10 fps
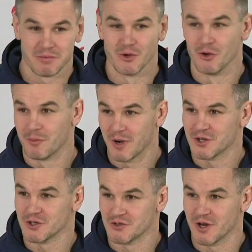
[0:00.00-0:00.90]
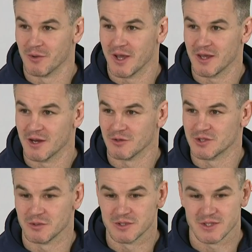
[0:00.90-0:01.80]
you're under pressure straight away. You know,
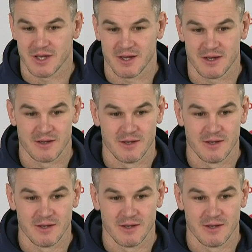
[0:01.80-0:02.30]
so it's. Uh,